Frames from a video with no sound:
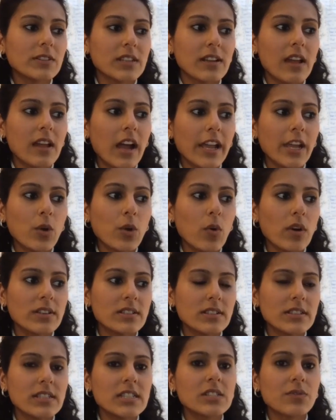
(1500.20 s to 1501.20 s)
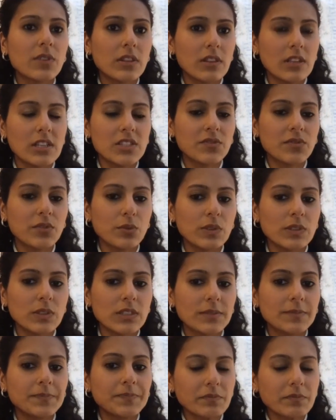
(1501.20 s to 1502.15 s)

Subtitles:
in high quantities with these foods.